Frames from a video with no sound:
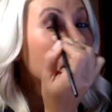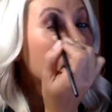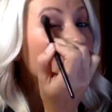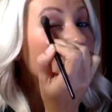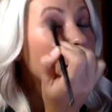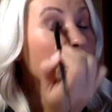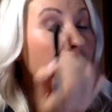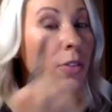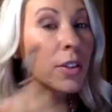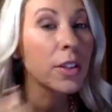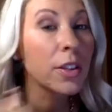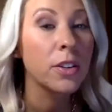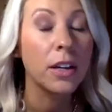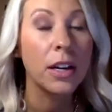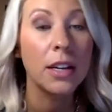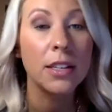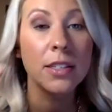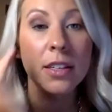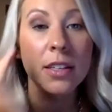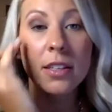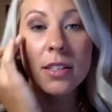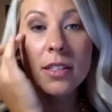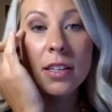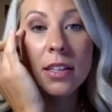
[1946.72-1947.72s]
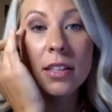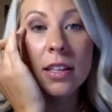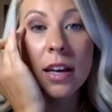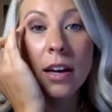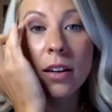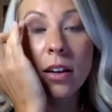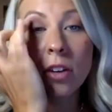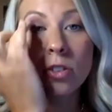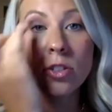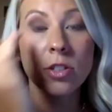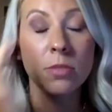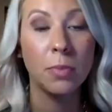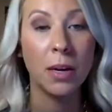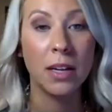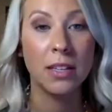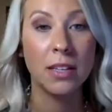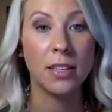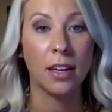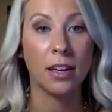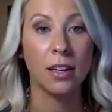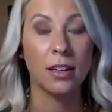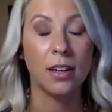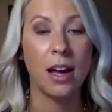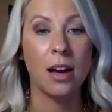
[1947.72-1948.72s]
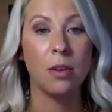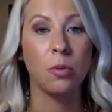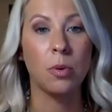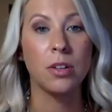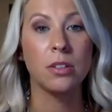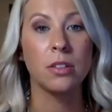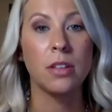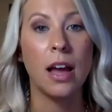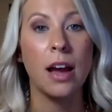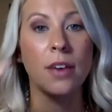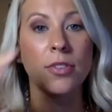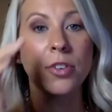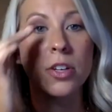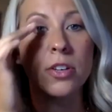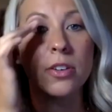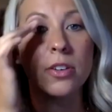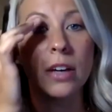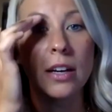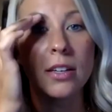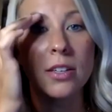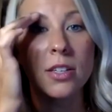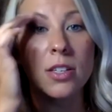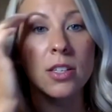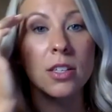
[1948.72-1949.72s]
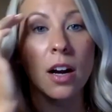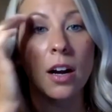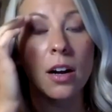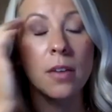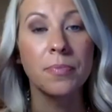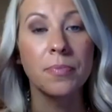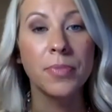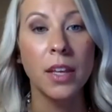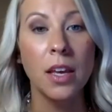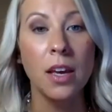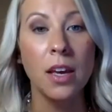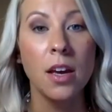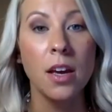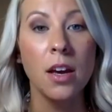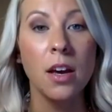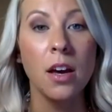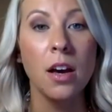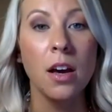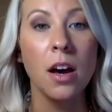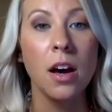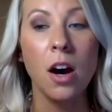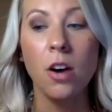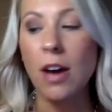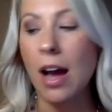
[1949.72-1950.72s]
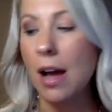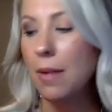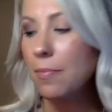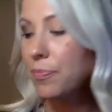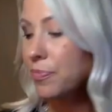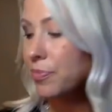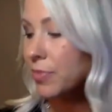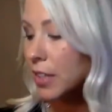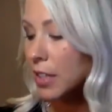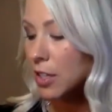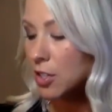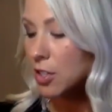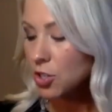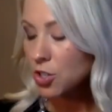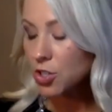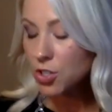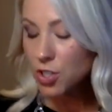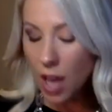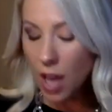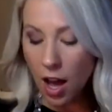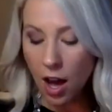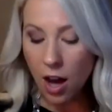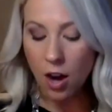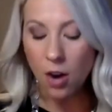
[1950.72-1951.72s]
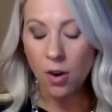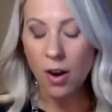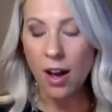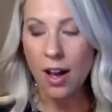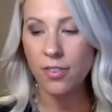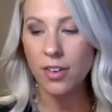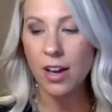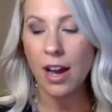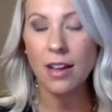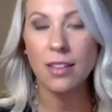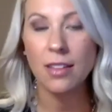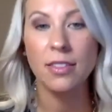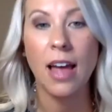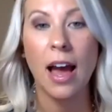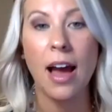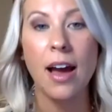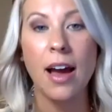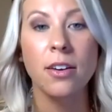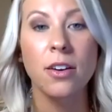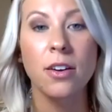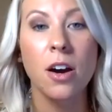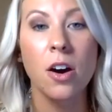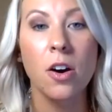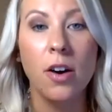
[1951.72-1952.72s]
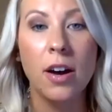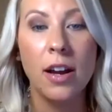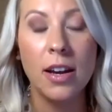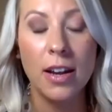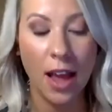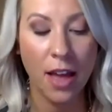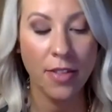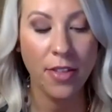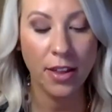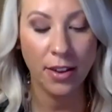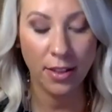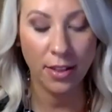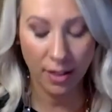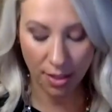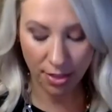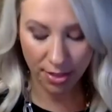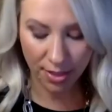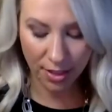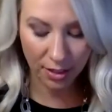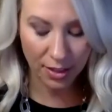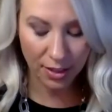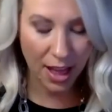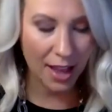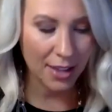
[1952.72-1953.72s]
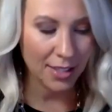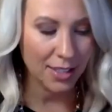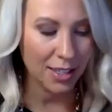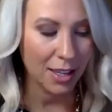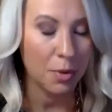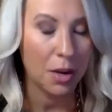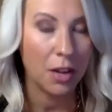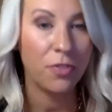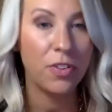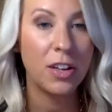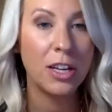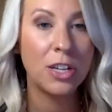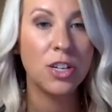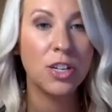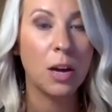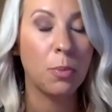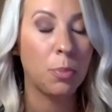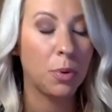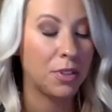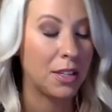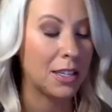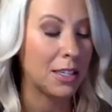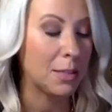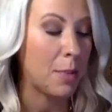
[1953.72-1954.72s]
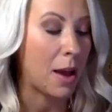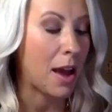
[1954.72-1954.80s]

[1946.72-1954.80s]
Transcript: Hopefully you guys can see that. I'll do my second eye one after you guys start. Okay, so I've got that going, and then the last thing I'm gonna finish up with is my